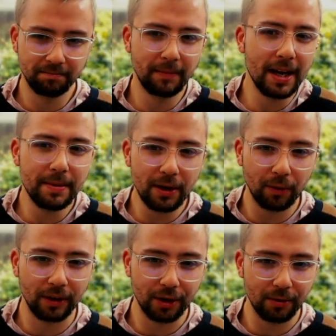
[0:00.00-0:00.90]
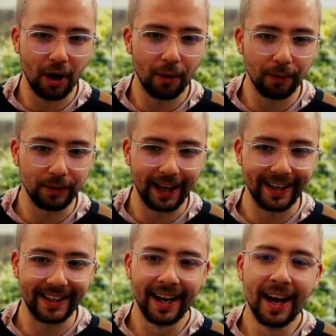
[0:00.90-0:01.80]
maybe you want to do the whole,
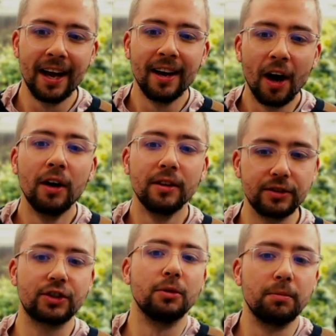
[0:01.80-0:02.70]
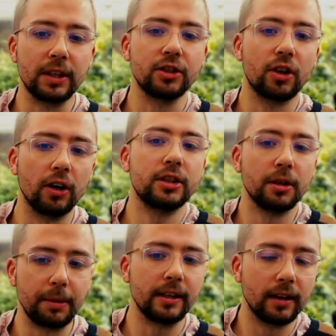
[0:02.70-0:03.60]
like, somebody's got
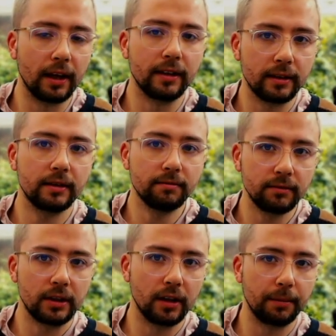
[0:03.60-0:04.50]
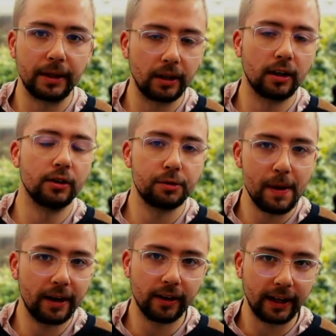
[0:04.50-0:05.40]
to be like, do you know what I mean? They can't just
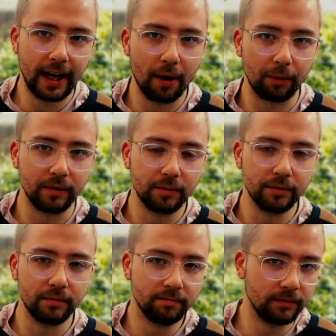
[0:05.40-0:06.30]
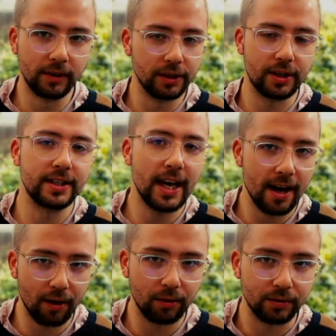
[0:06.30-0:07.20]
make an account that's a
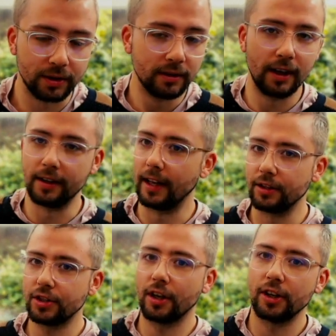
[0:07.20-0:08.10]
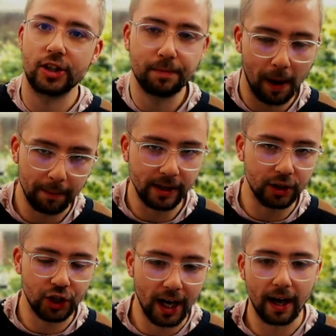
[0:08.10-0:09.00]
day old and then just start spamming
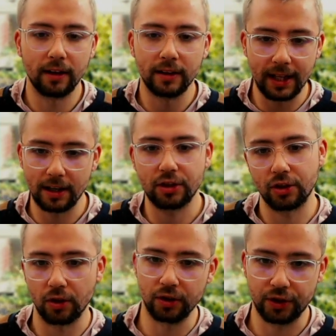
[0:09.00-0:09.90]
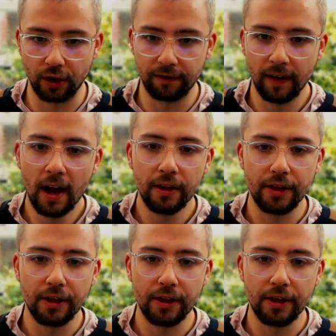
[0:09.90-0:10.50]
your chat. That's the sort of stuff